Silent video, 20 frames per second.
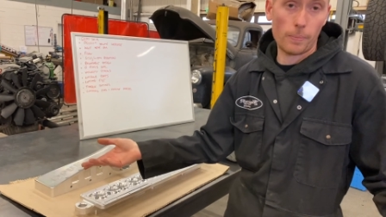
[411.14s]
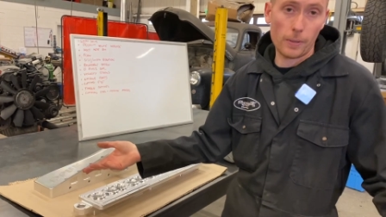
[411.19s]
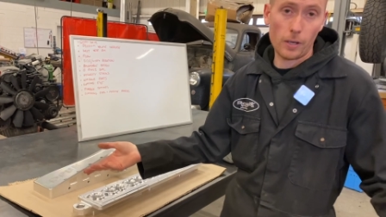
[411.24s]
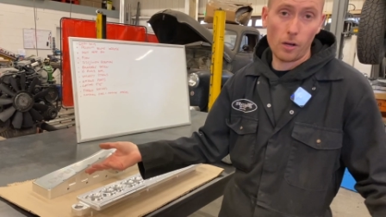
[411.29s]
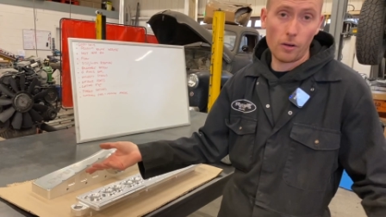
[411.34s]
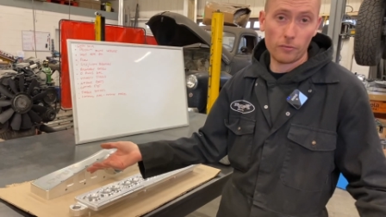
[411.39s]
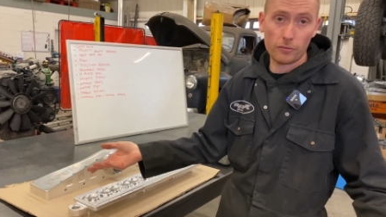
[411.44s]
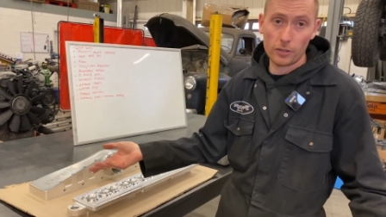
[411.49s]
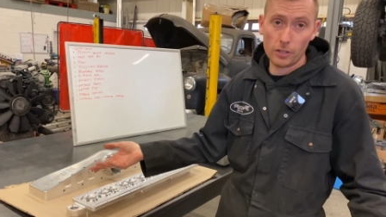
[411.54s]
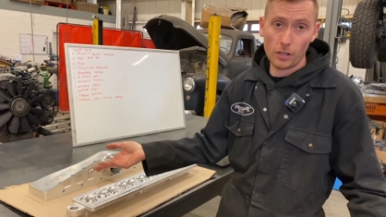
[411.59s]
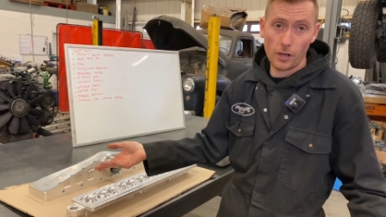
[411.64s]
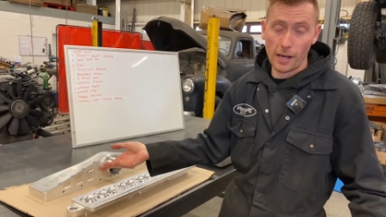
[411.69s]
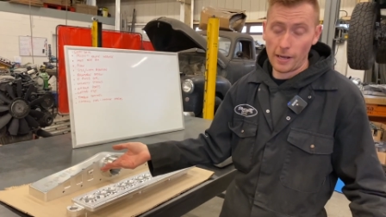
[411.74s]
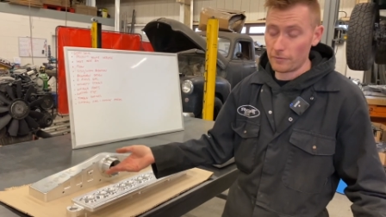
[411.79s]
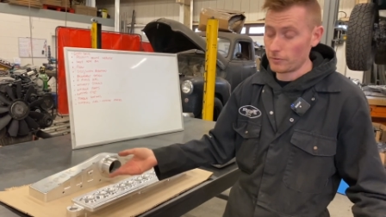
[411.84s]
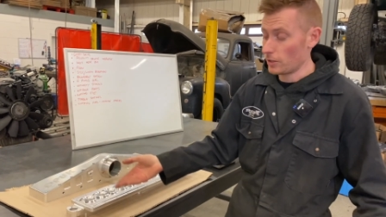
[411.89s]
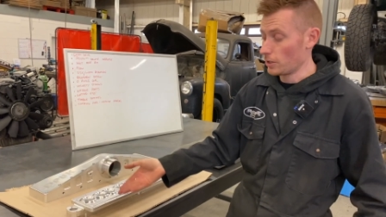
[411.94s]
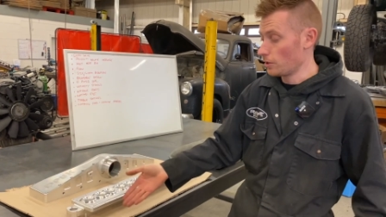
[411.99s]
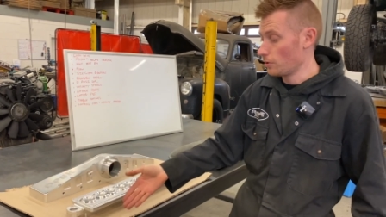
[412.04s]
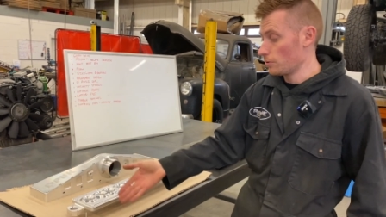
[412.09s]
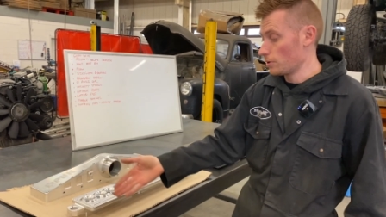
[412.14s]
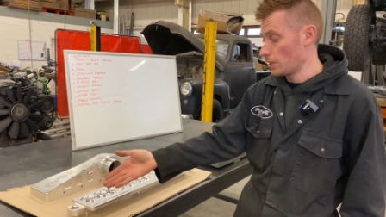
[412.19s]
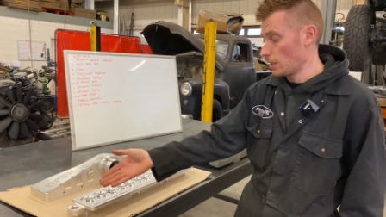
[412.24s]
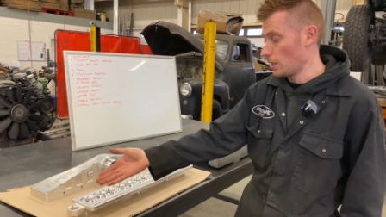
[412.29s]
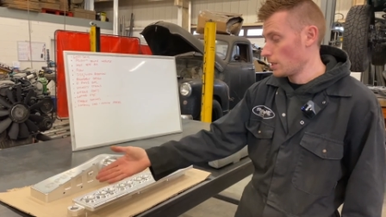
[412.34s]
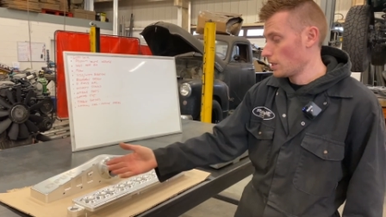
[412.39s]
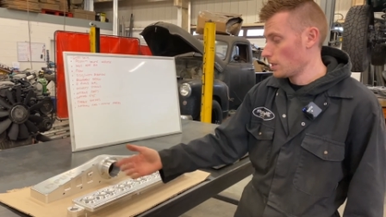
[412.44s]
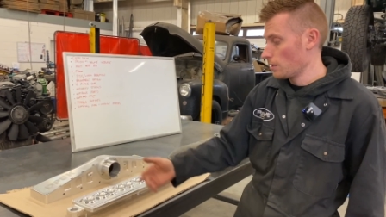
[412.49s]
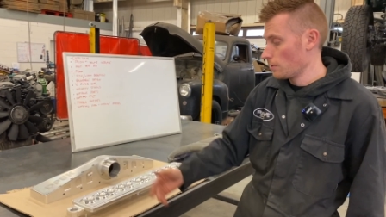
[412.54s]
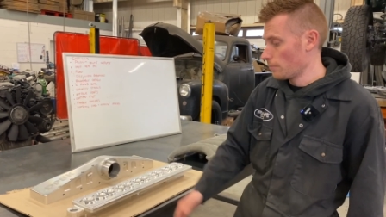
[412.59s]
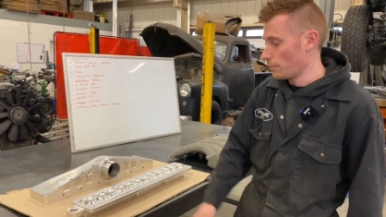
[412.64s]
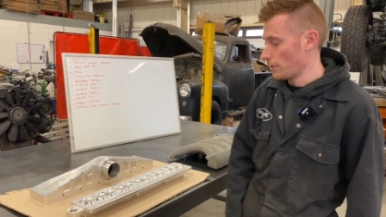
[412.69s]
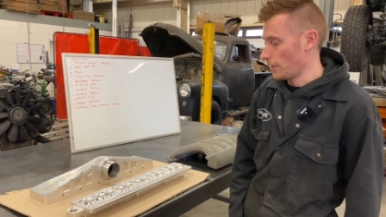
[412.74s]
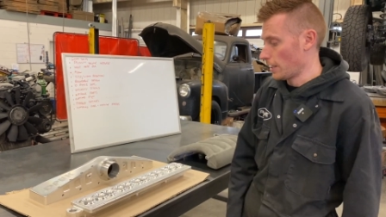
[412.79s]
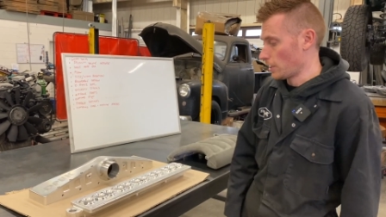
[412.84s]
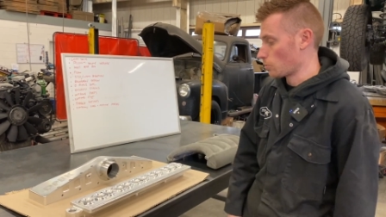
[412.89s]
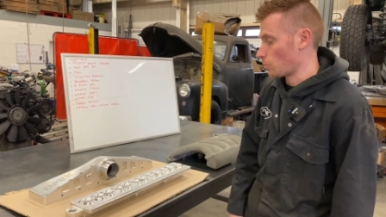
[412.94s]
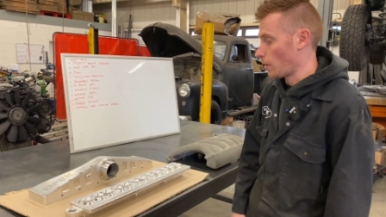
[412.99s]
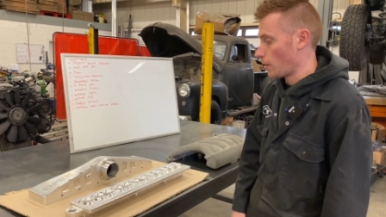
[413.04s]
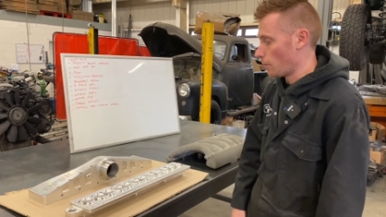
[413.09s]
it off, you don't have to use it, but
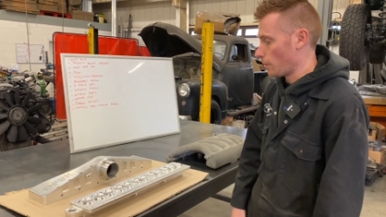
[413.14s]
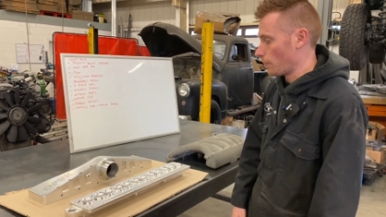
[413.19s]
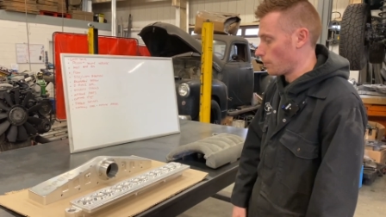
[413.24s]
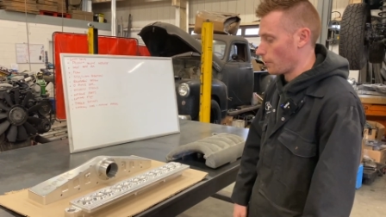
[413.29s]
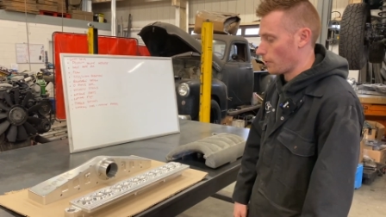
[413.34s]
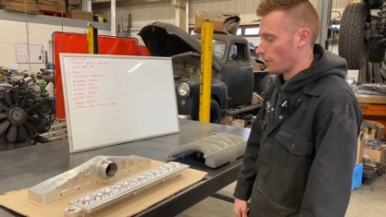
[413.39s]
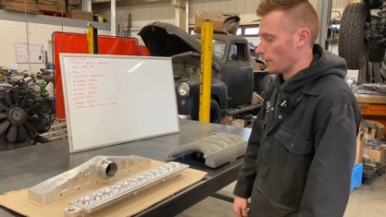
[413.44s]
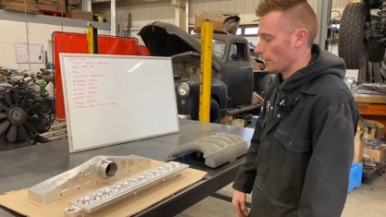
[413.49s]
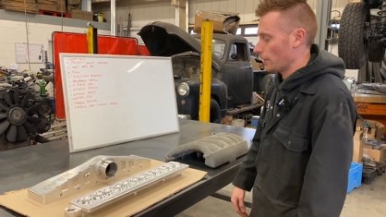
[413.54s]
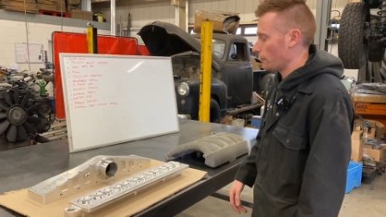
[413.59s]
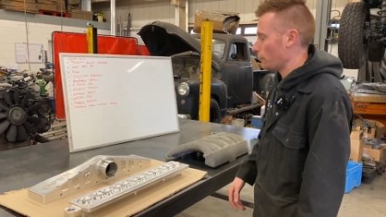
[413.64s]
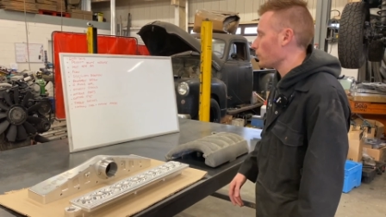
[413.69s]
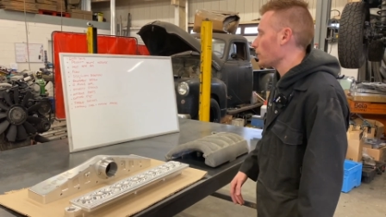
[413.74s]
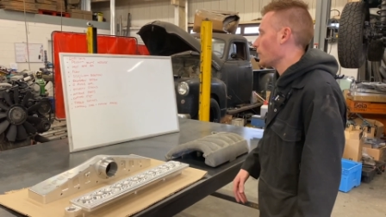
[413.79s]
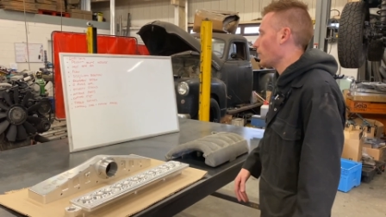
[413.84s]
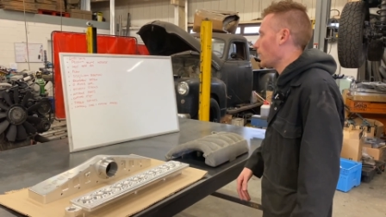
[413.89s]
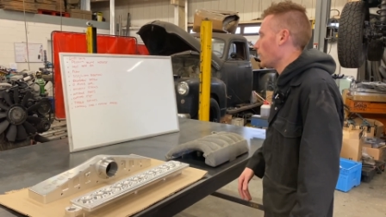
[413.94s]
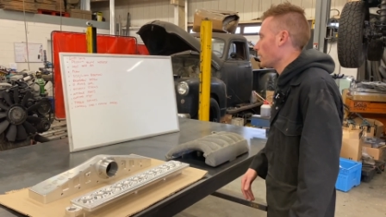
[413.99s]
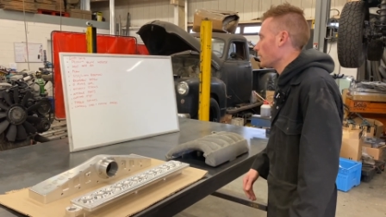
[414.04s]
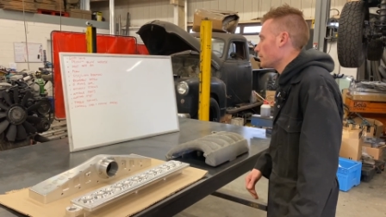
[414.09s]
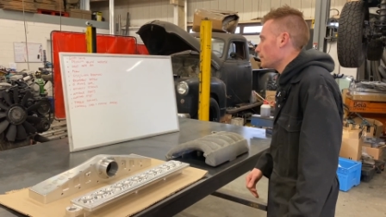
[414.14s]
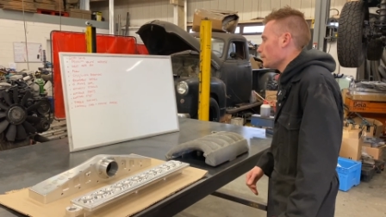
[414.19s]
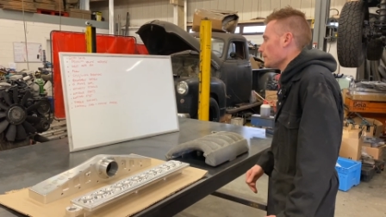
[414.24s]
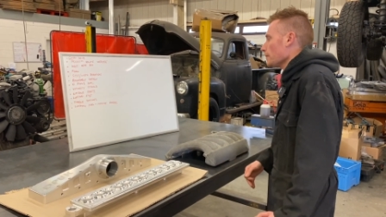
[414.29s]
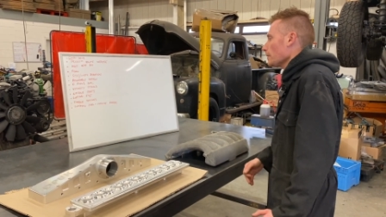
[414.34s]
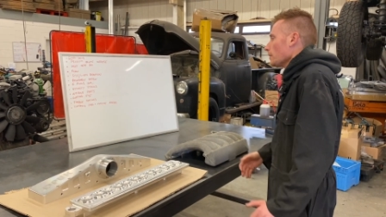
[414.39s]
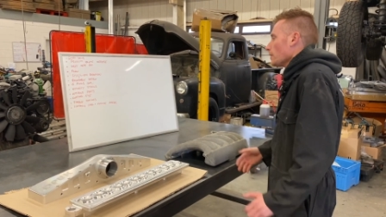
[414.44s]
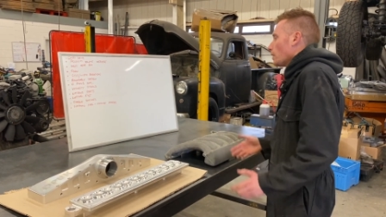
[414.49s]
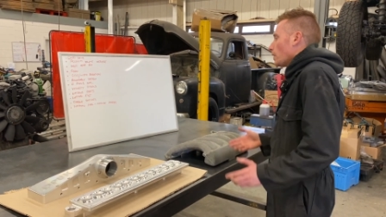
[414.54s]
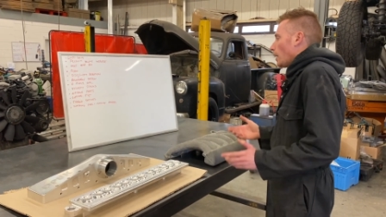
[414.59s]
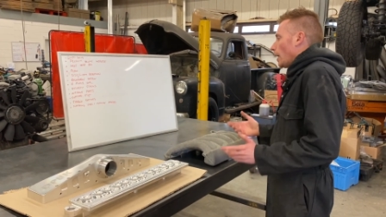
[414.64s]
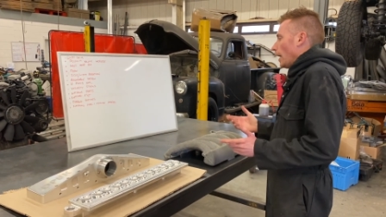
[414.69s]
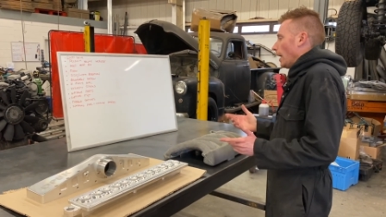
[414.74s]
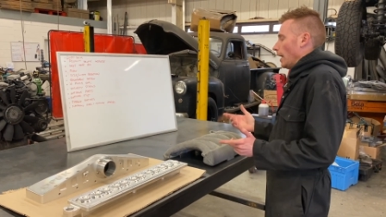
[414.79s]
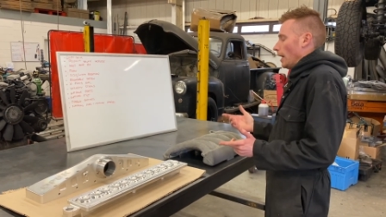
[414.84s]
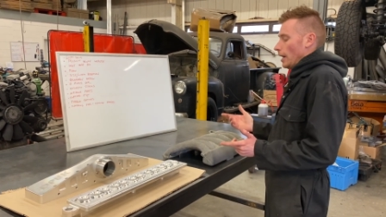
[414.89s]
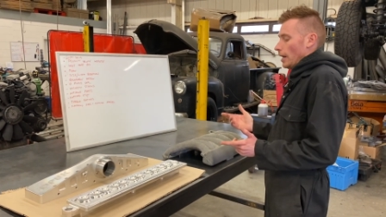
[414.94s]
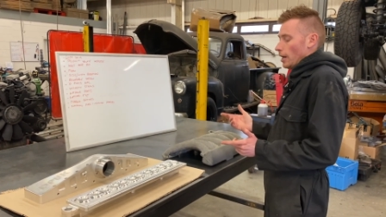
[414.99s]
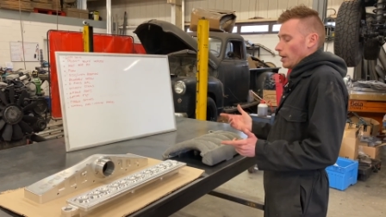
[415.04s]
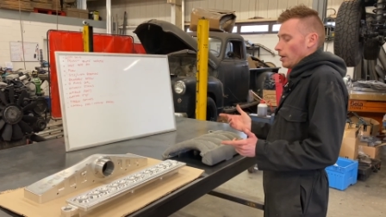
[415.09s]
that's where we put the lifting eye.
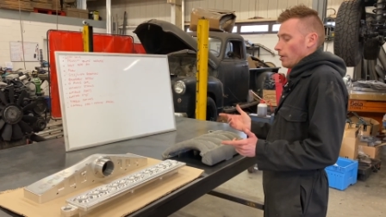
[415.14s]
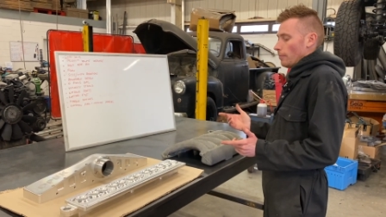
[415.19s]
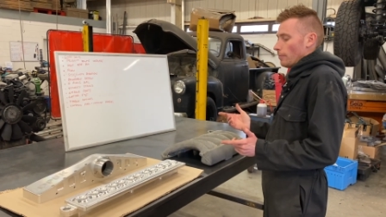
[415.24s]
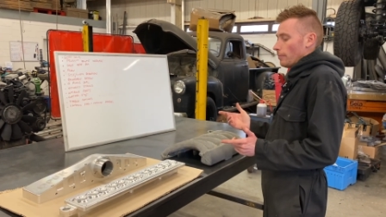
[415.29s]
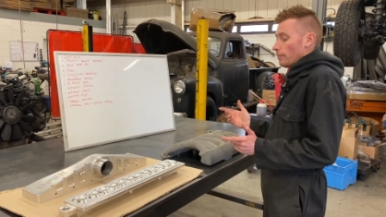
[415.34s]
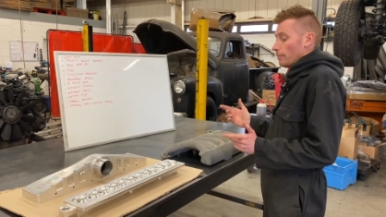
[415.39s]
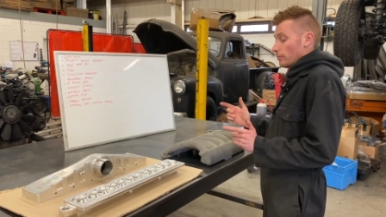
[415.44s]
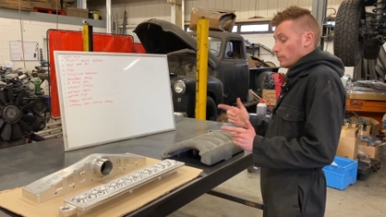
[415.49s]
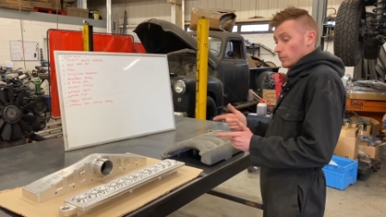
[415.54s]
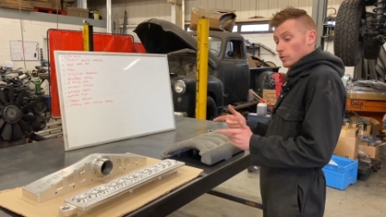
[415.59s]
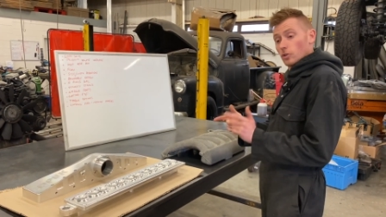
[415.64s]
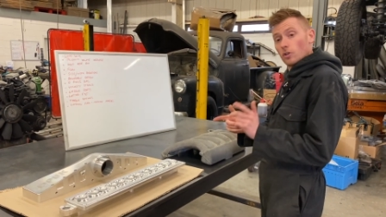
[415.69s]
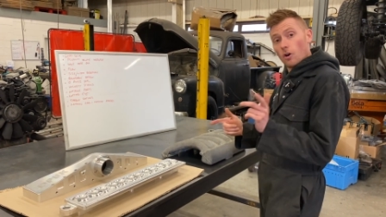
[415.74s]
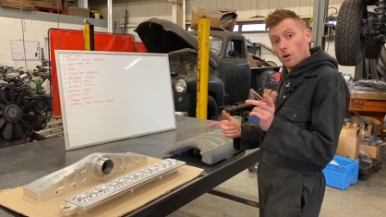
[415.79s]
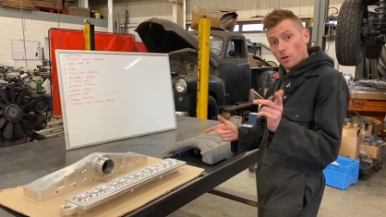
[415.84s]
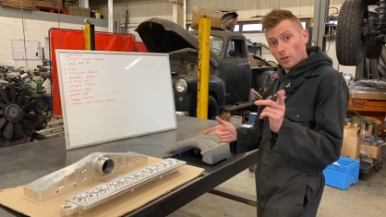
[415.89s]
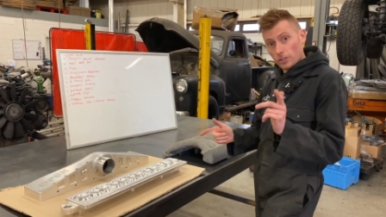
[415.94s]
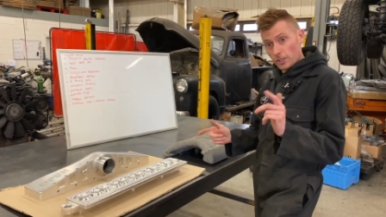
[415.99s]
Um, torque